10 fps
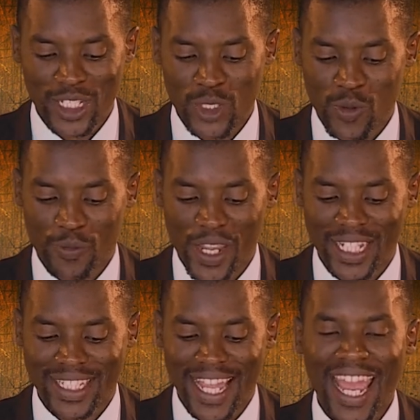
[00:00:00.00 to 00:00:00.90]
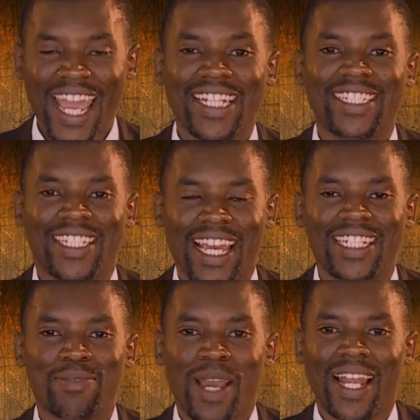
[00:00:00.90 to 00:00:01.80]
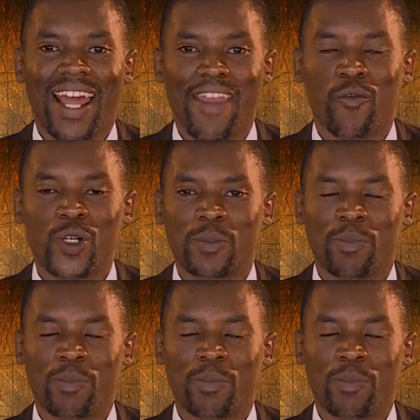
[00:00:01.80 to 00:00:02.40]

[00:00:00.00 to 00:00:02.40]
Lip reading: to face, and yet my life was